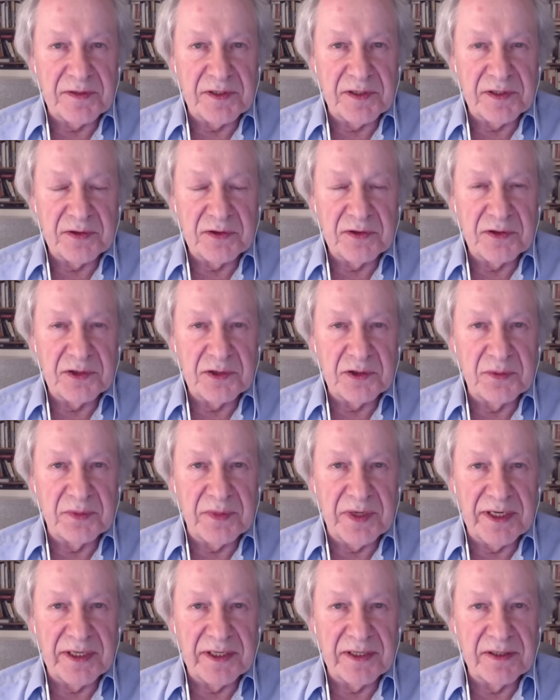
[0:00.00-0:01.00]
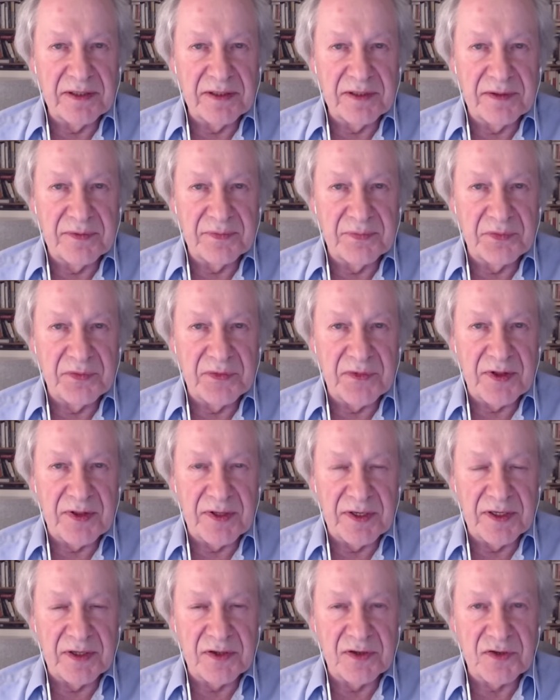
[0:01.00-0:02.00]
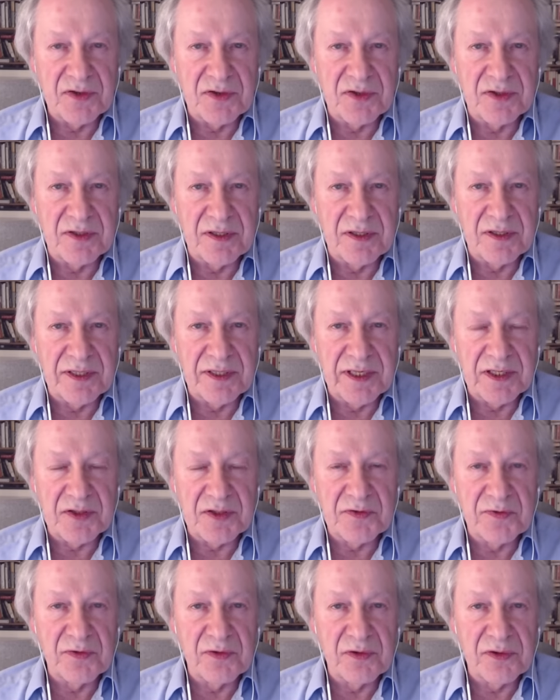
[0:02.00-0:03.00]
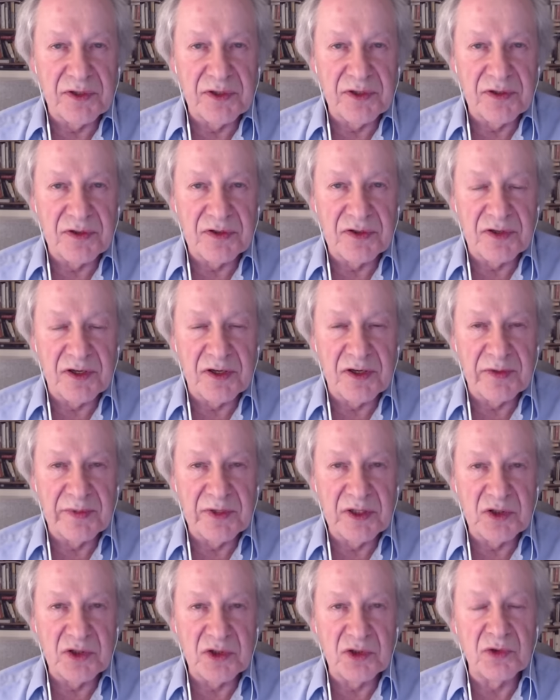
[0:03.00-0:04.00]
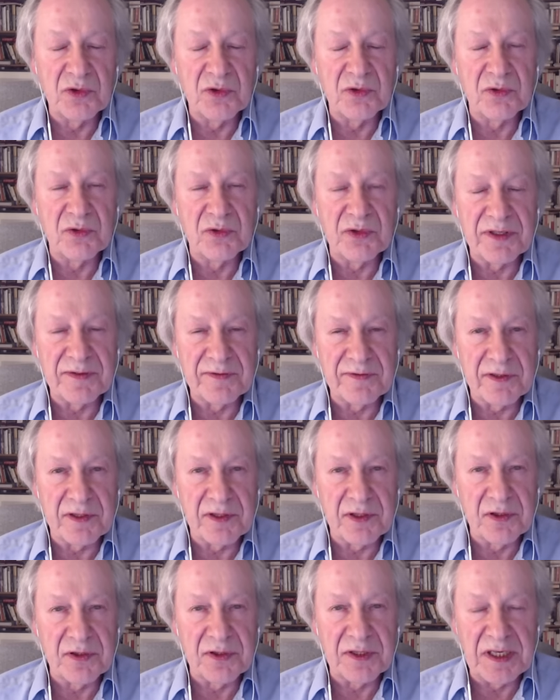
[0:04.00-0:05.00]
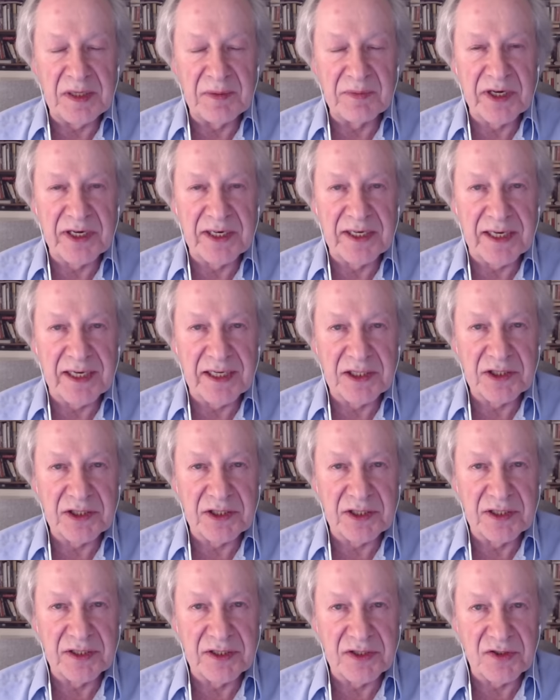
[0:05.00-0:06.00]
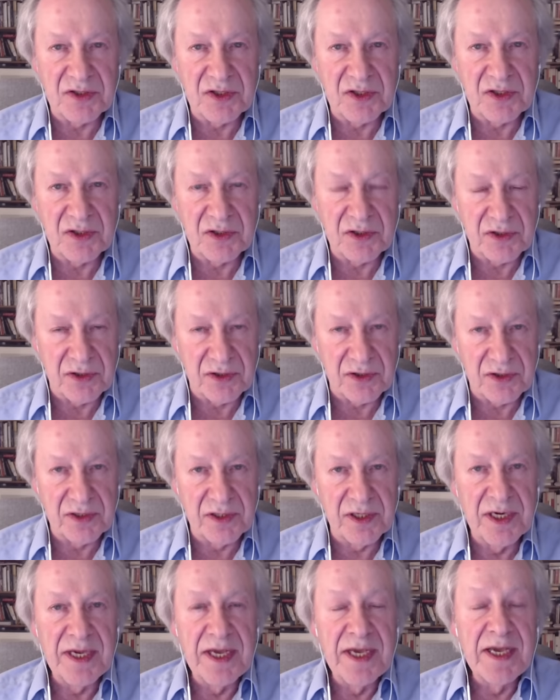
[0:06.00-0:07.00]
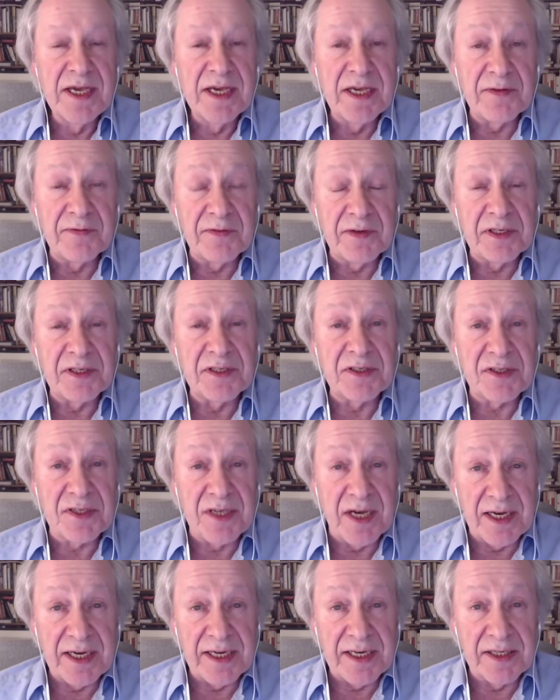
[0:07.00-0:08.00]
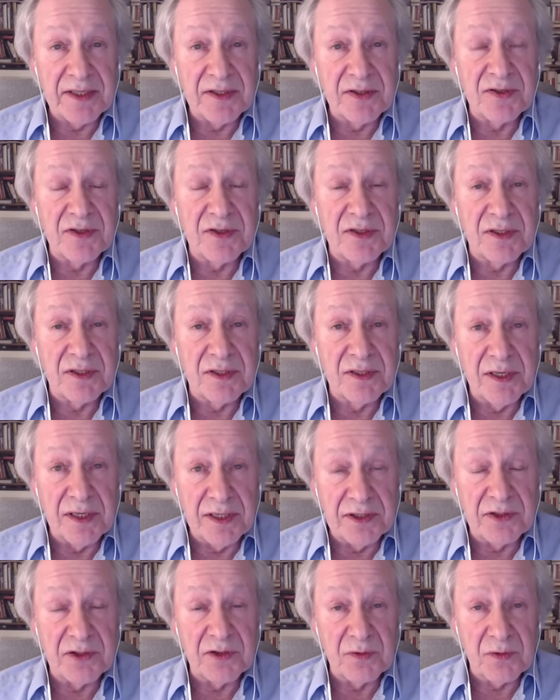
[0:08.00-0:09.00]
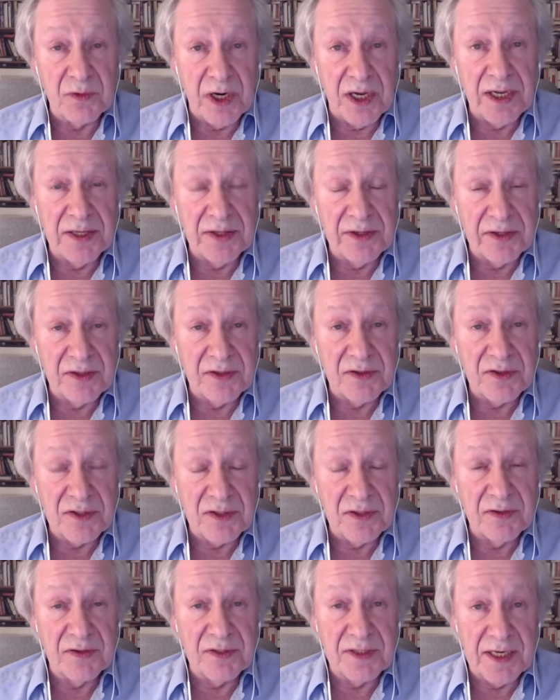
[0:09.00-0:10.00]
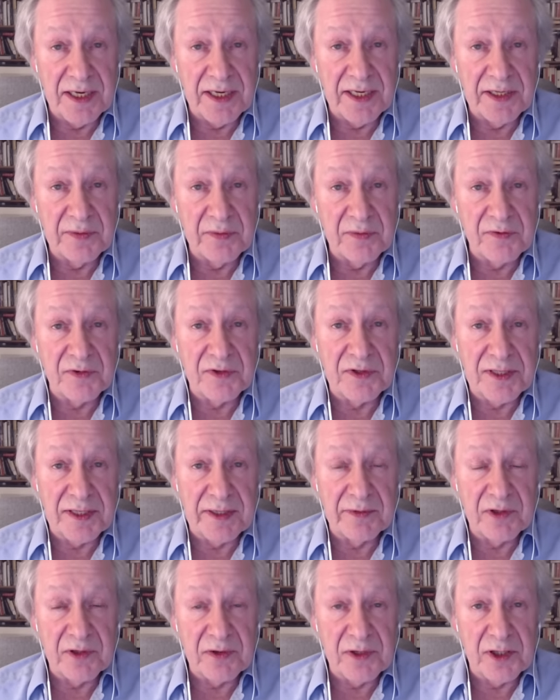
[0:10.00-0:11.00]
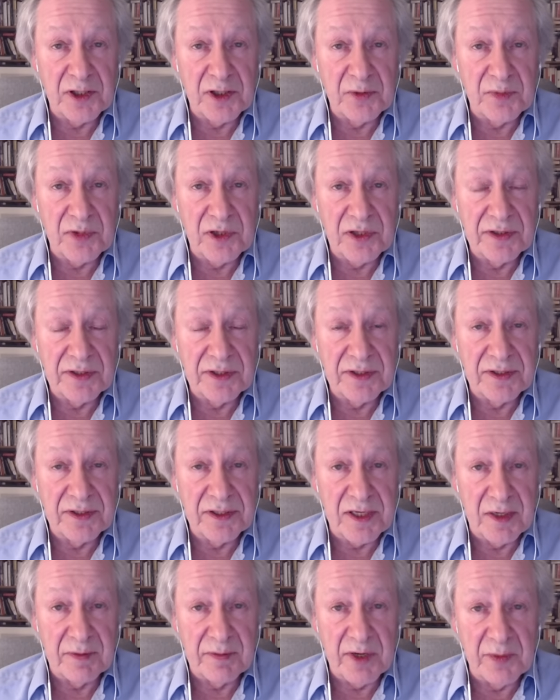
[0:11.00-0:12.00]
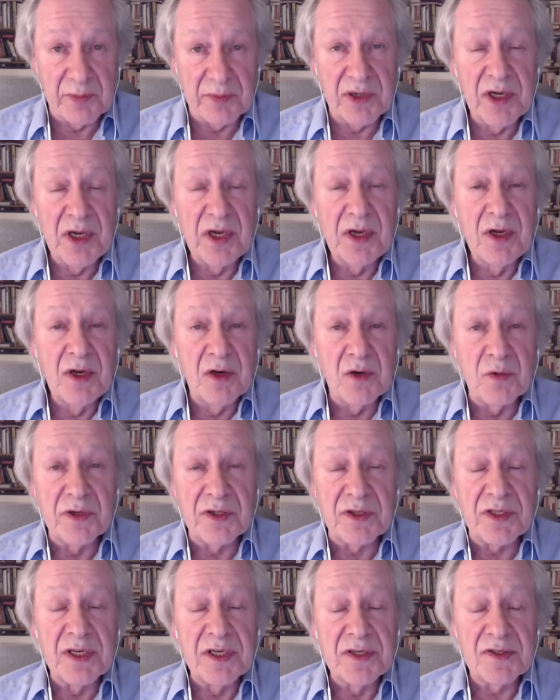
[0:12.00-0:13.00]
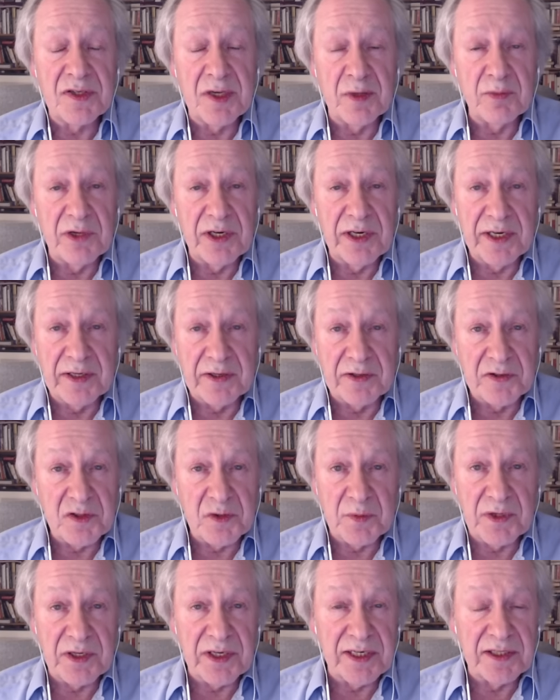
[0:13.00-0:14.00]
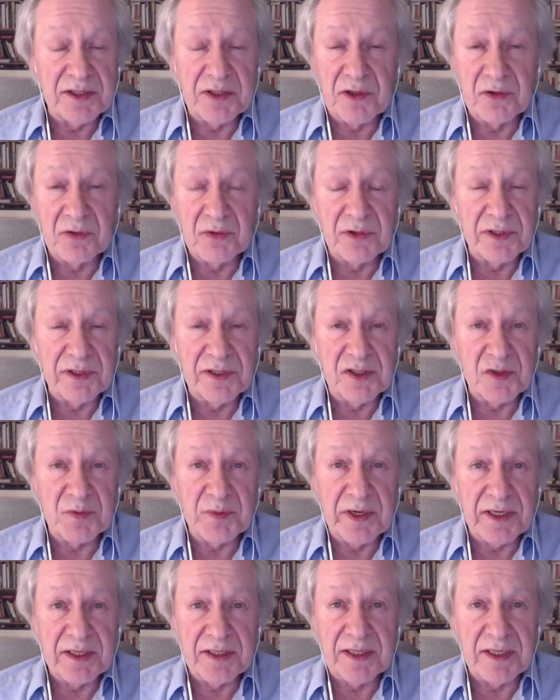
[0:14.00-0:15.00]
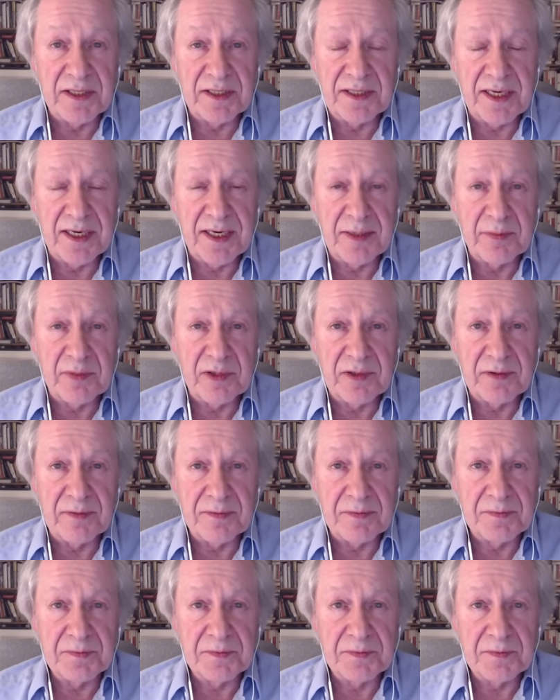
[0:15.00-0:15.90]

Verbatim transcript: Dr. Jill Biden, thinks the next 4 years are going to be too difficult, he might actually listen to her. If he decides not to run, there's still time for the Democratic Party to come up with someone else, but I don't really expect that to happen.